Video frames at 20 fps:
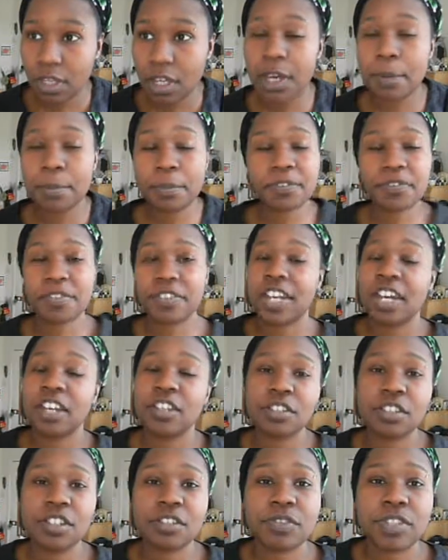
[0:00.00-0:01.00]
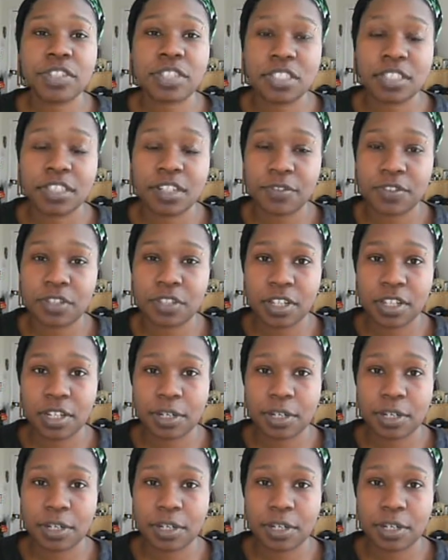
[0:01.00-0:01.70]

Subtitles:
But for now, you can read the stuff on the